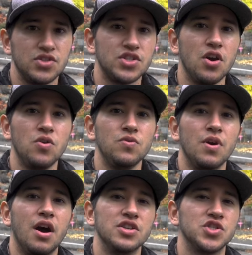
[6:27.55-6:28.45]

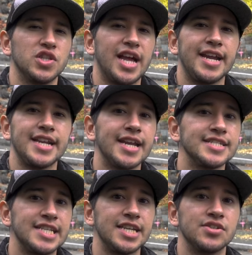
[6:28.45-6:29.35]
So on July
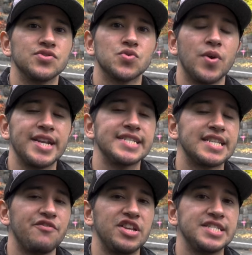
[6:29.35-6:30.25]
19,
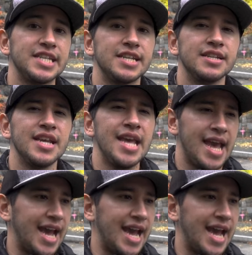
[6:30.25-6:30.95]
2017,